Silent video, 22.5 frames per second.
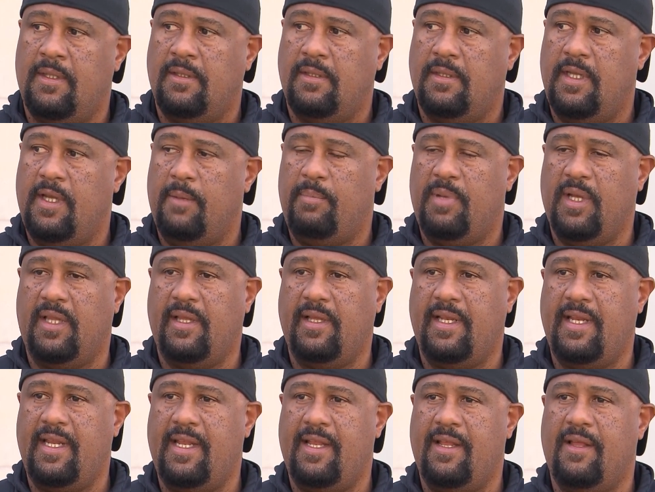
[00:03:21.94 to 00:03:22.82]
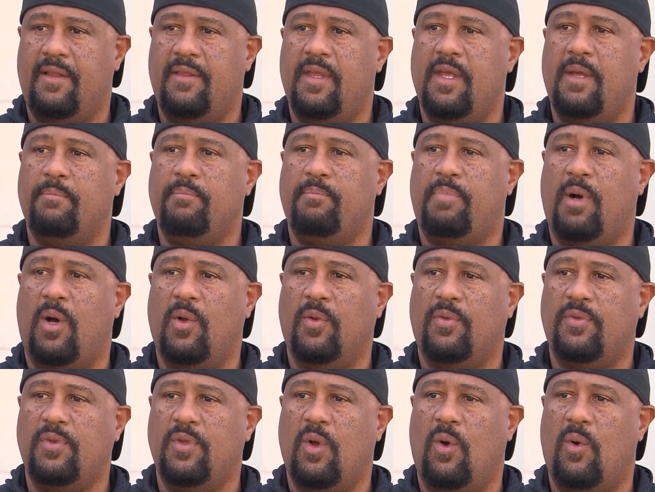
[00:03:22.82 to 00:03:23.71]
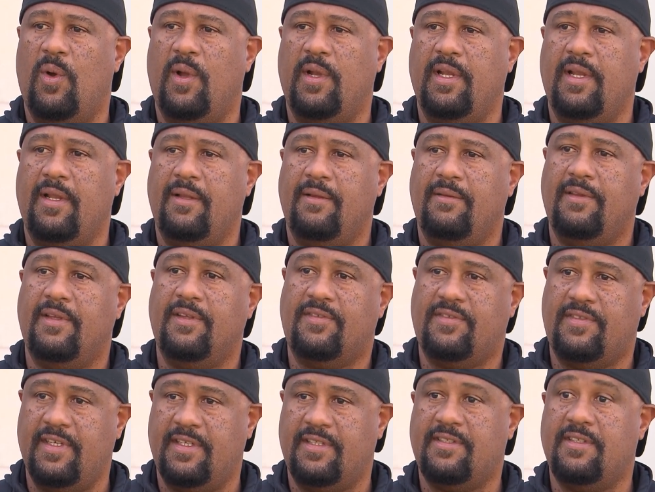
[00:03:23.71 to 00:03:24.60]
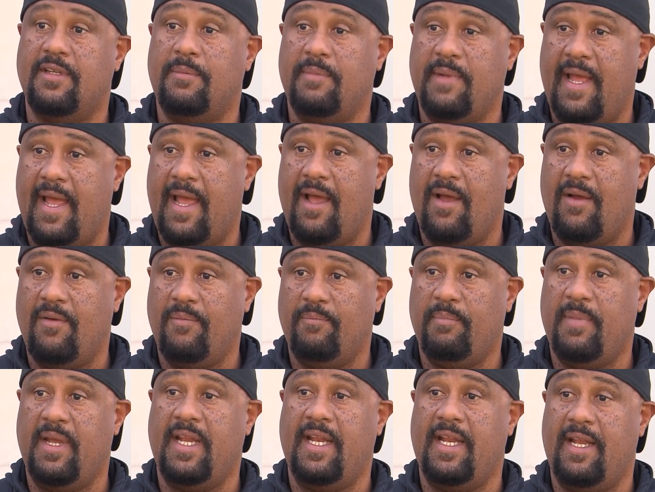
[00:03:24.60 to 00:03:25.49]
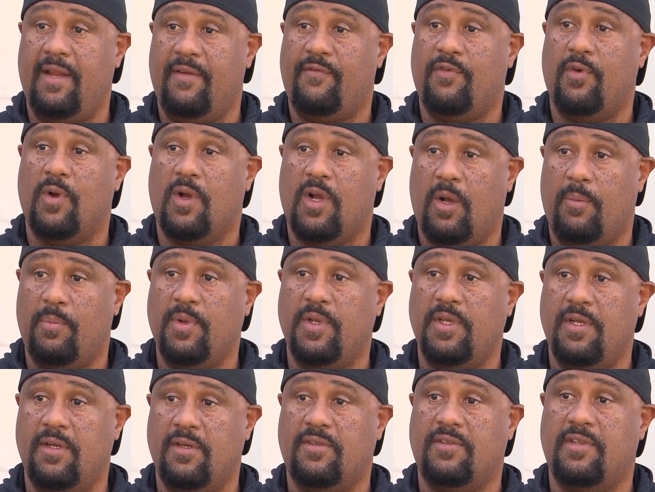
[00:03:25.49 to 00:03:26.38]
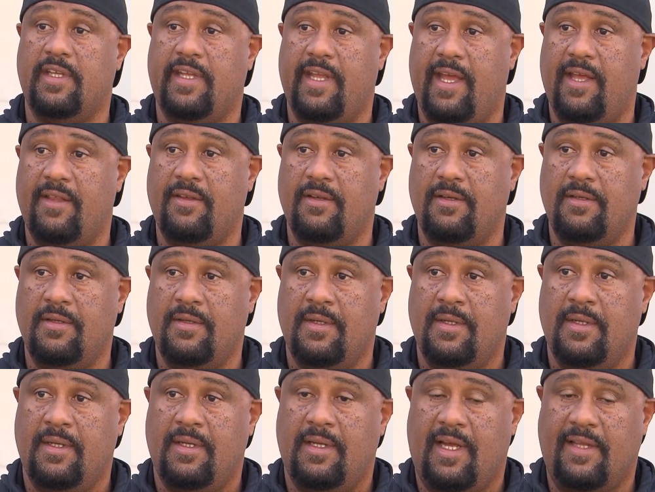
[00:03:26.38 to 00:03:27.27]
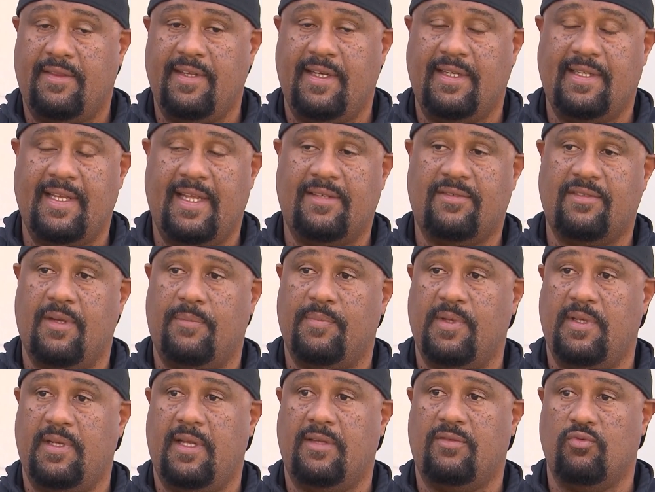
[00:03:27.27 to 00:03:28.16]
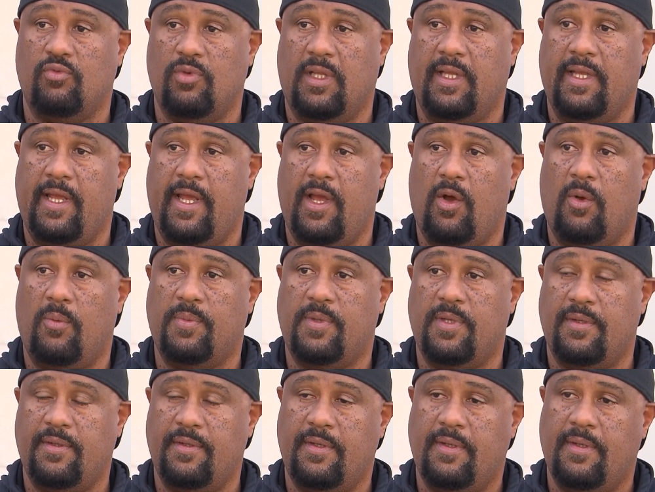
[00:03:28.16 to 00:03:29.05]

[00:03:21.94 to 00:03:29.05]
the ability of them both knowing the system now, been in it for a couple of years together, I think that's something that's really helped.